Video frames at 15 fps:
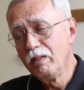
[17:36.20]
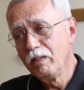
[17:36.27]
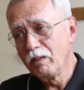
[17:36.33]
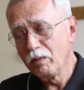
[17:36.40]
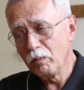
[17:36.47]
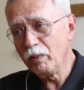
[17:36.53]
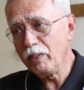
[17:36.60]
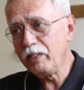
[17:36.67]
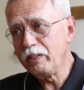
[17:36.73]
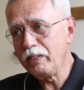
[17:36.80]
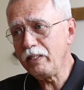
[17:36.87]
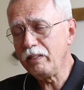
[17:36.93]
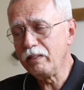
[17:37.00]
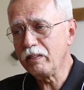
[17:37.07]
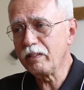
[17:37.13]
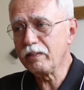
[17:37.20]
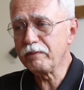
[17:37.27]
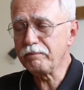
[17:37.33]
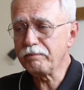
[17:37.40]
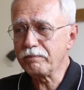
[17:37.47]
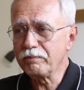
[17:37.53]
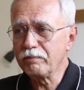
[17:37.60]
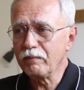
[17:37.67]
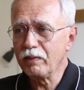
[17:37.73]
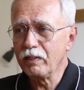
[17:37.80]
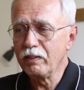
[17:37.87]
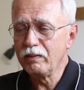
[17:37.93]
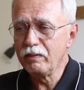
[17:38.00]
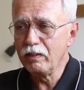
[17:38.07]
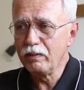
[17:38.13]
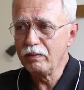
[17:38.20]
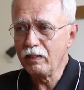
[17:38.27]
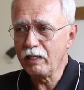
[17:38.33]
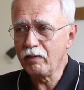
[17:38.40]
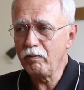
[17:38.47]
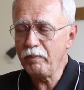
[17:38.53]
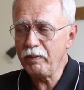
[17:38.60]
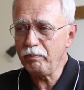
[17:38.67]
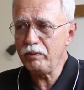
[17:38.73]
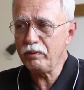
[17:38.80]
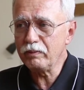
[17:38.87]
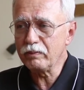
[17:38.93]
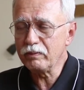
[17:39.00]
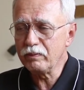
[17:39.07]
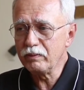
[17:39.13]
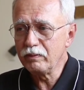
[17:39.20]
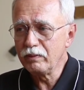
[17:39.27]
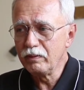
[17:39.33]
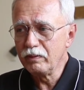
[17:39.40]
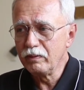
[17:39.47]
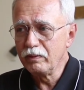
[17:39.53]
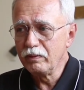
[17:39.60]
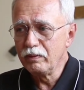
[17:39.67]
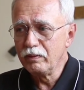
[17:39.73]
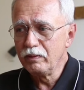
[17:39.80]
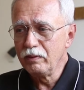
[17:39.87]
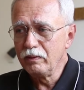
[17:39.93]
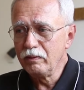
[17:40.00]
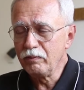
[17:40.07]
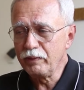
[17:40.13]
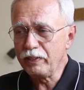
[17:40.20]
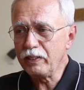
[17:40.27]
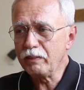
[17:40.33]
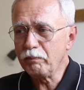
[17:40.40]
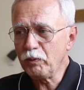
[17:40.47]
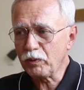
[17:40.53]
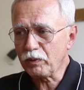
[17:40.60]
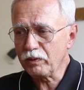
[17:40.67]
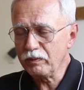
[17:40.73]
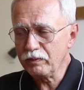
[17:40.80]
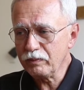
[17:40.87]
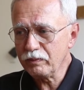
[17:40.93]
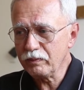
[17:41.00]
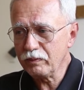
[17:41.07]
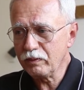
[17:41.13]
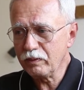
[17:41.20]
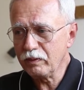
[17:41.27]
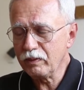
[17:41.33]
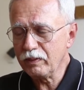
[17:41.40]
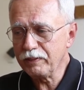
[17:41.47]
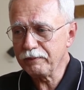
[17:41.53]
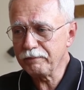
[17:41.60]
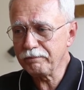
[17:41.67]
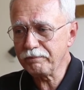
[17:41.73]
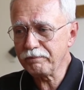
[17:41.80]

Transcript: Indeed. I remember reading a book, I